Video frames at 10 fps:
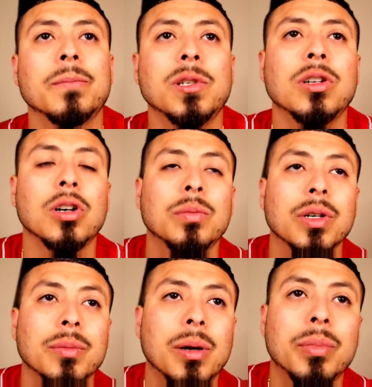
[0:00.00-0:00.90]
you know,
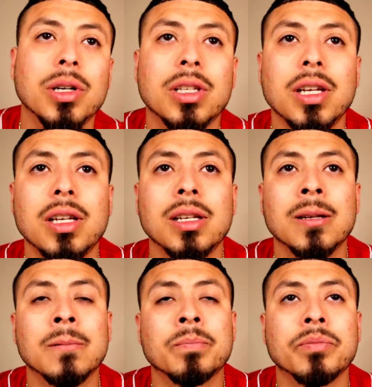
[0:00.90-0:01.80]
but my birthday
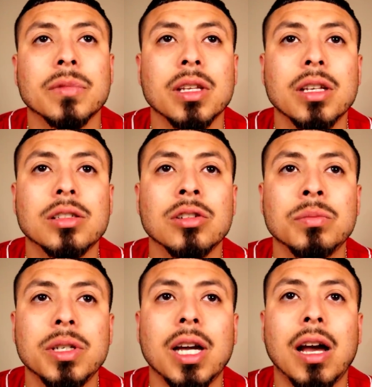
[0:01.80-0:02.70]
is
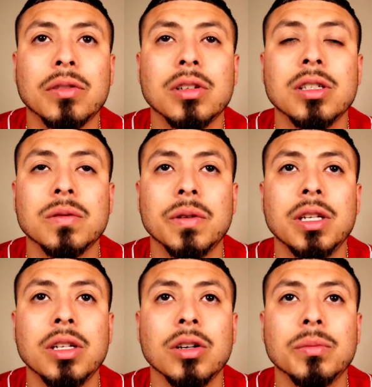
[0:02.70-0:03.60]
going to be after this
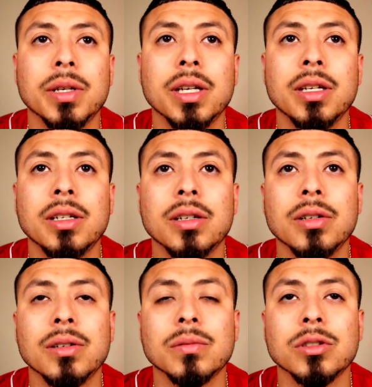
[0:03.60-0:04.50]
video,
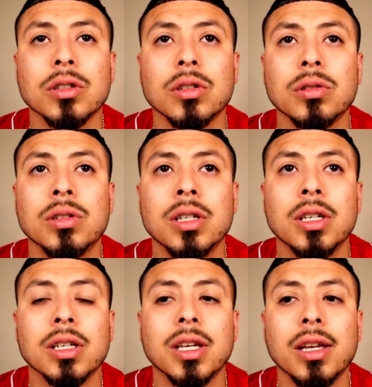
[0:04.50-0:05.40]
man. So
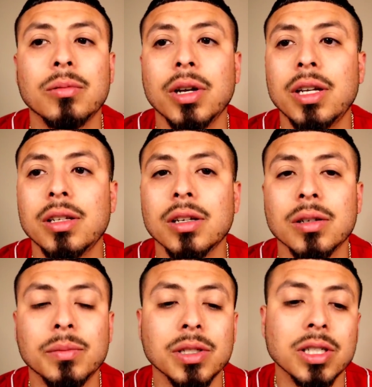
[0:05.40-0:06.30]
can't wait.
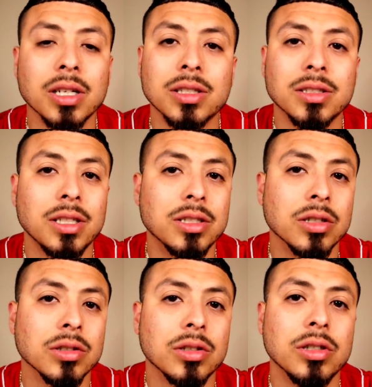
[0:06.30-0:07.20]
Big shout out to
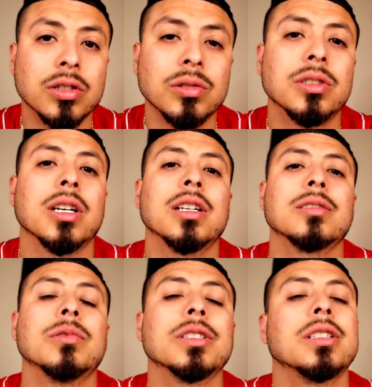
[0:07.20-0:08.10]
CJON32's
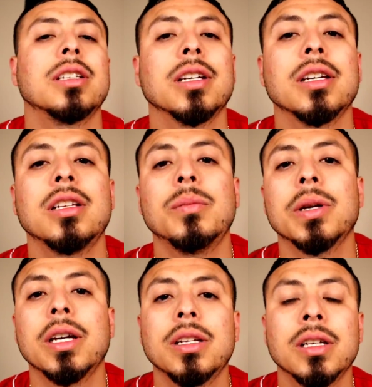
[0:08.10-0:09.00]
guys. Once again, he
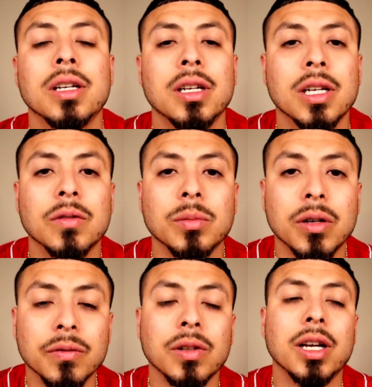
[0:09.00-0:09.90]
paid for
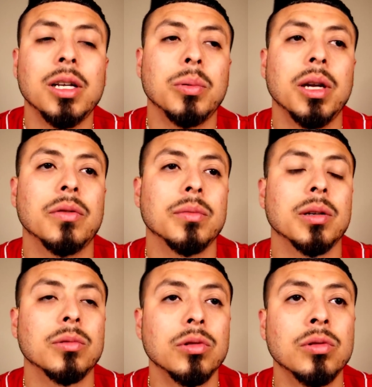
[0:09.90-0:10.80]
my flight. He paid for
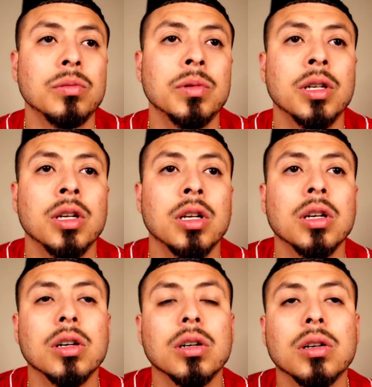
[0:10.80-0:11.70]
my room.
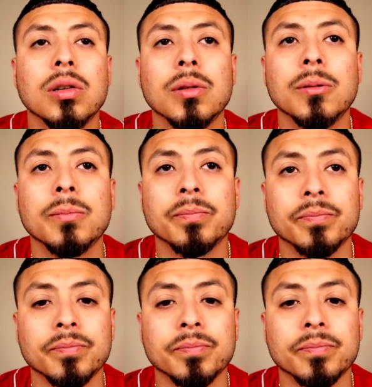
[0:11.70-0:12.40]
I